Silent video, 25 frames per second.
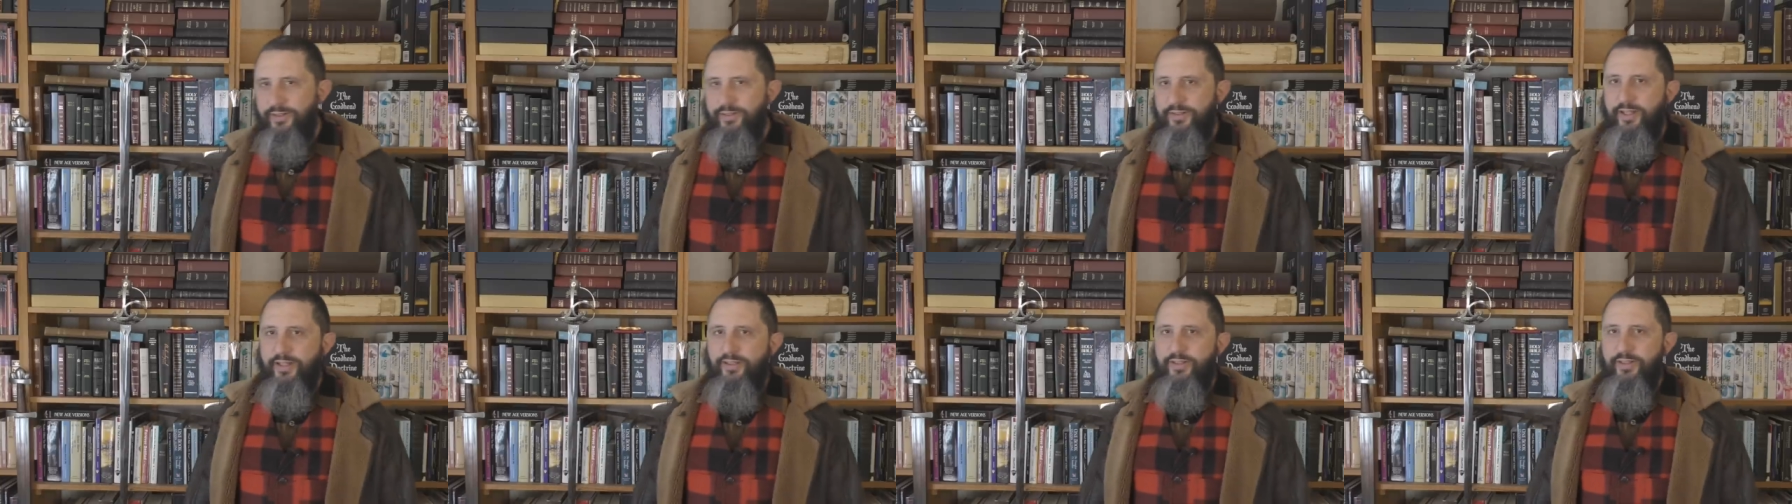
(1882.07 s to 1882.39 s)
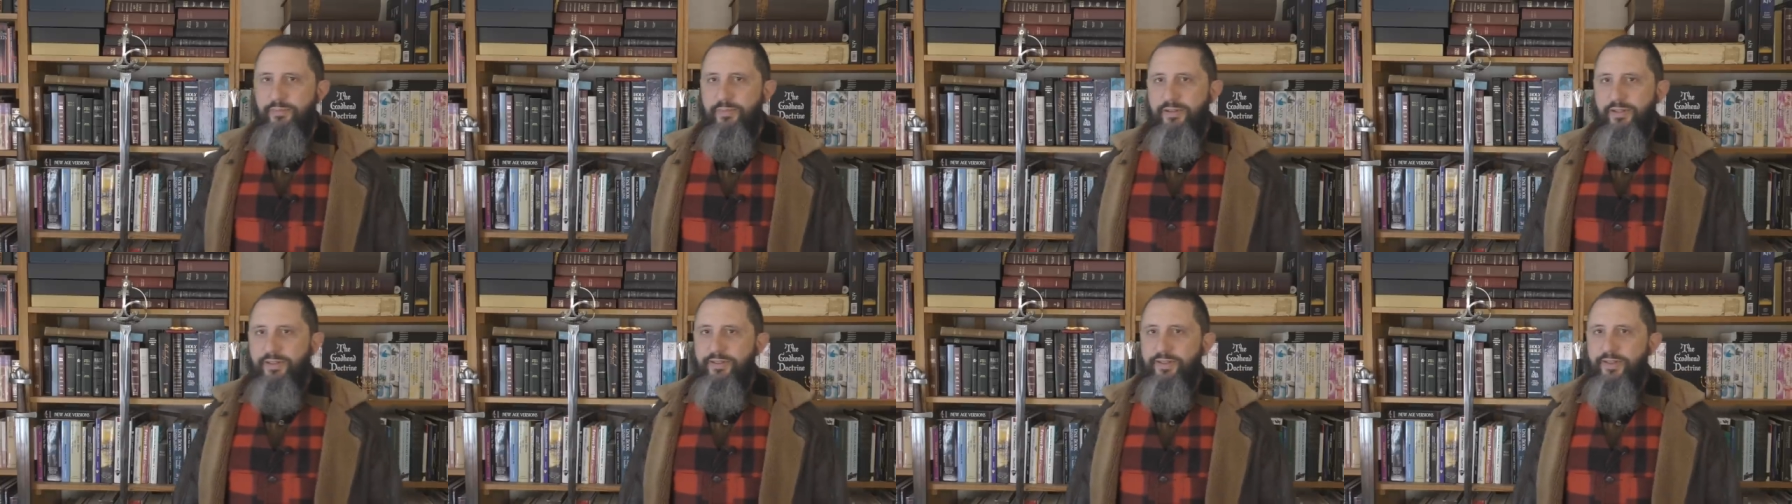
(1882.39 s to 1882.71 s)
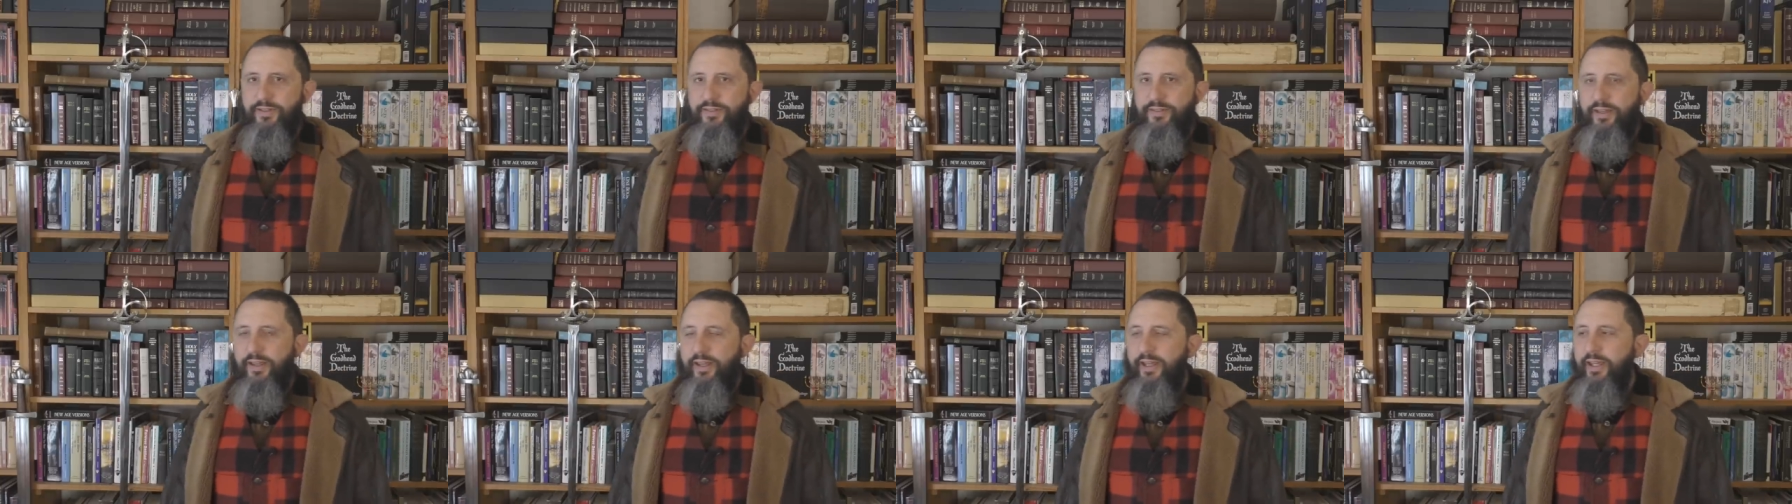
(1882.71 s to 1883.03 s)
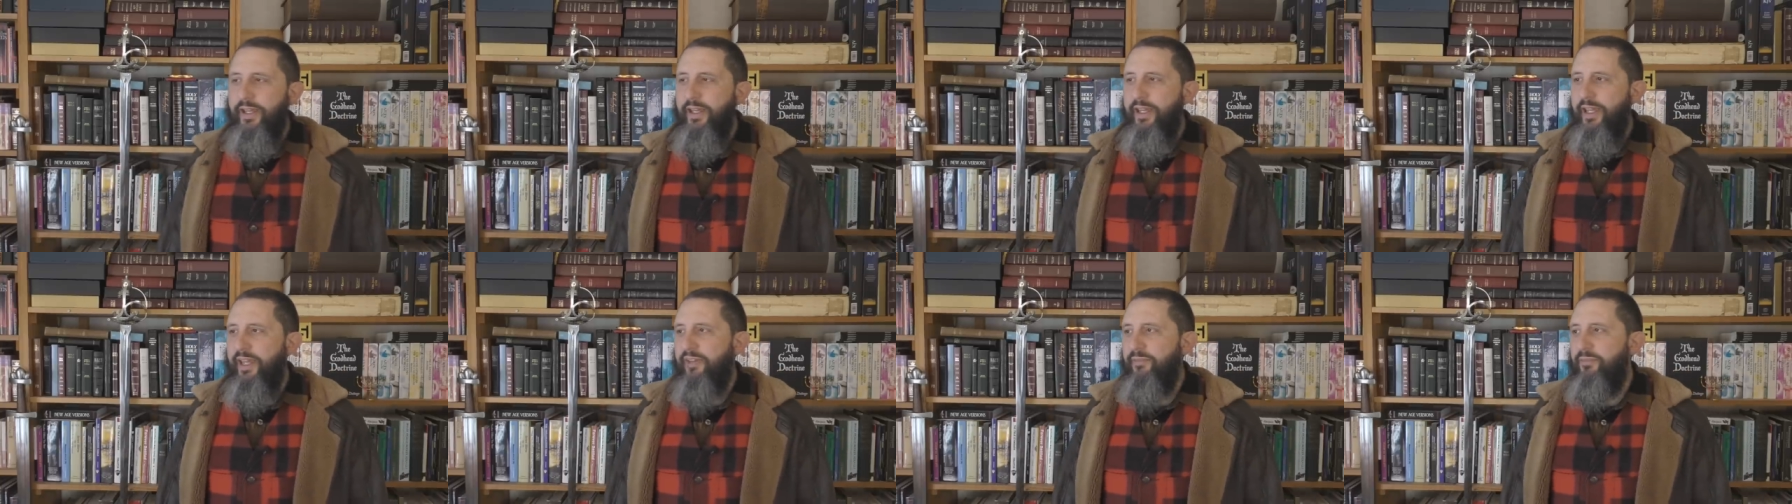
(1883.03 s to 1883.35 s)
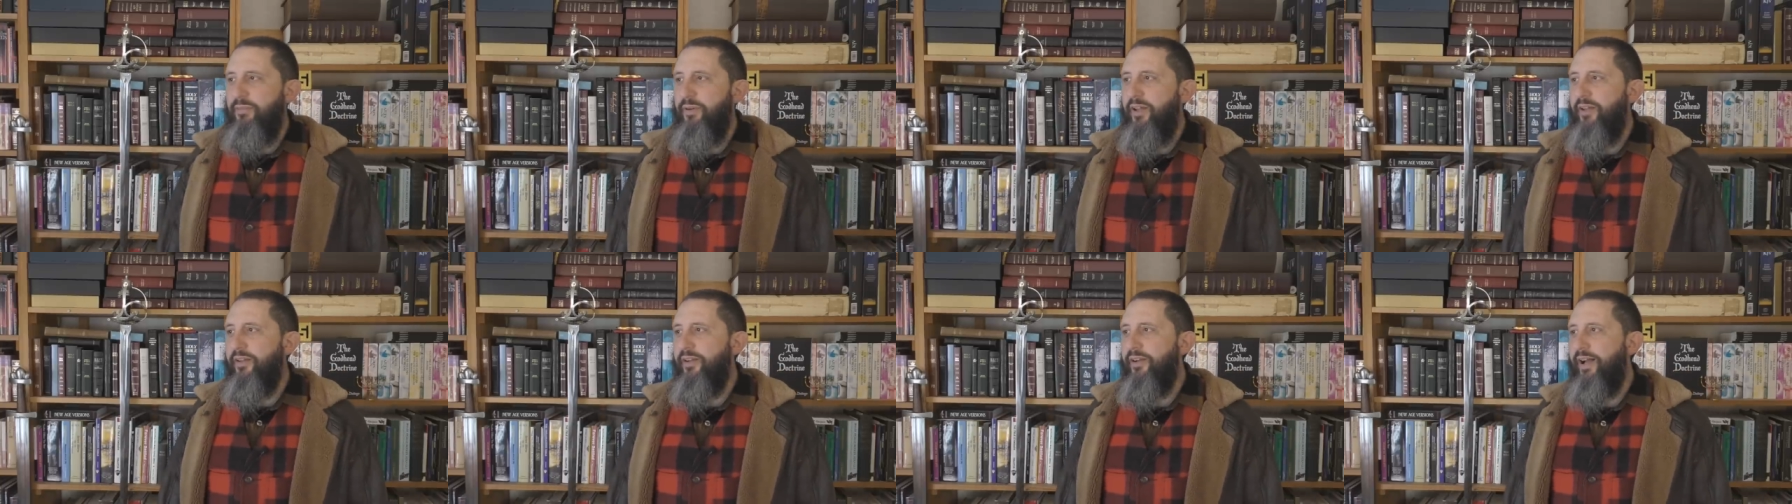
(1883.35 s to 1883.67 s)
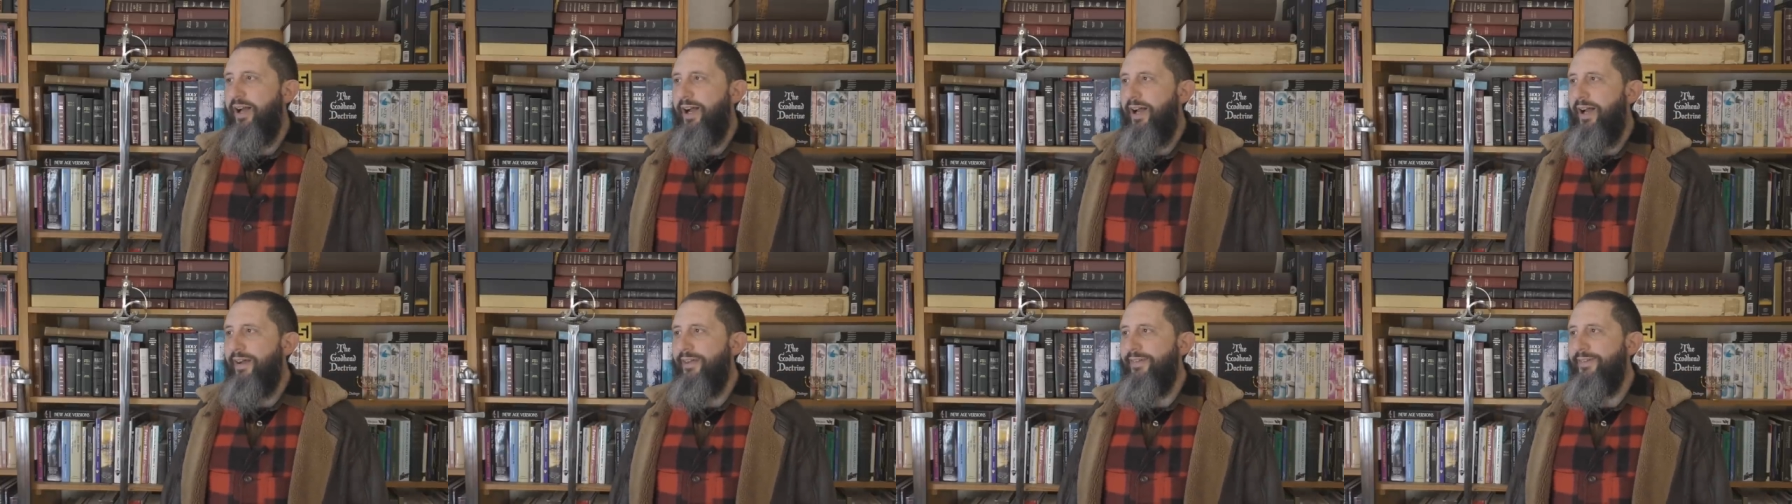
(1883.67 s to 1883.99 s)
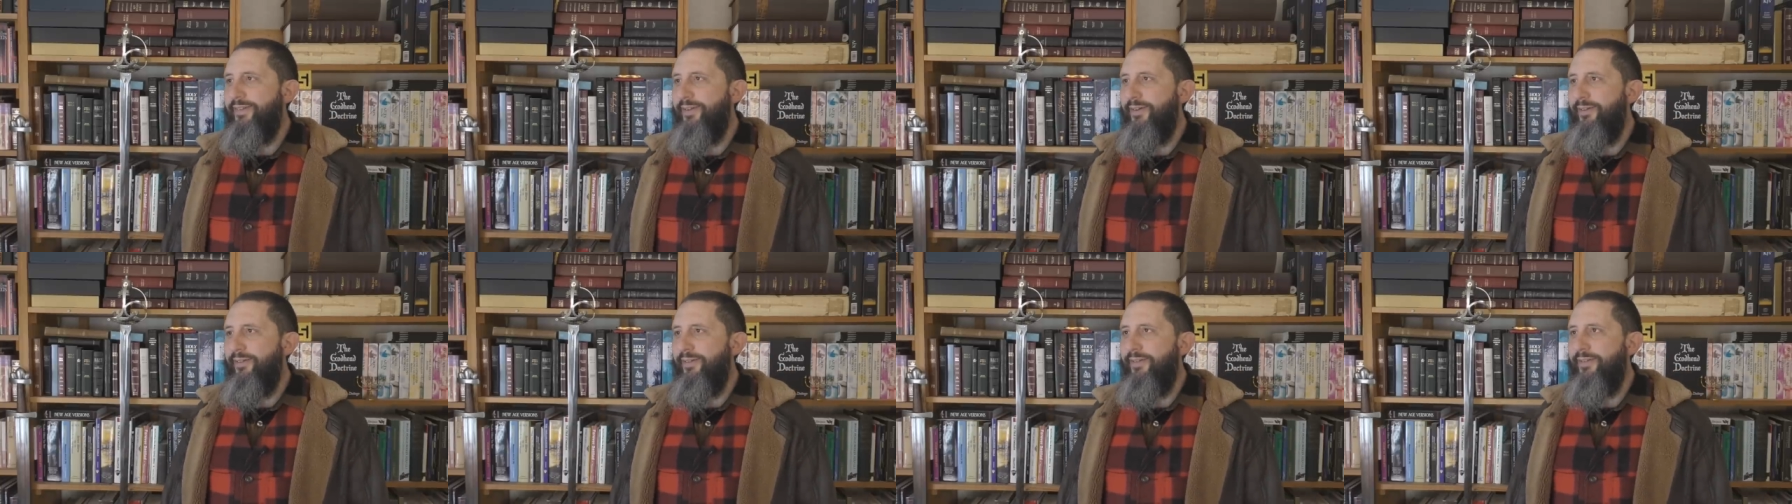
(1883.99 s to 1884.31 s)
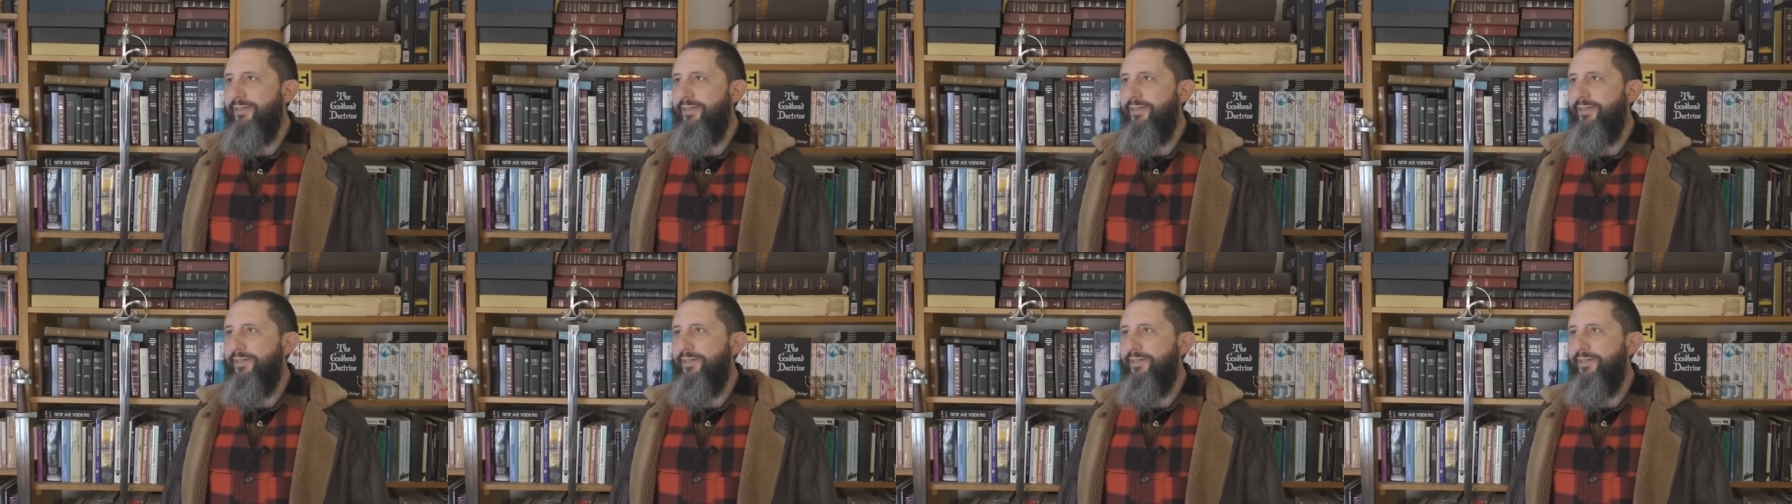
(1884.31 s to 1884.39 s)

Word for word: He stands up and he says, "If Brother Hyles told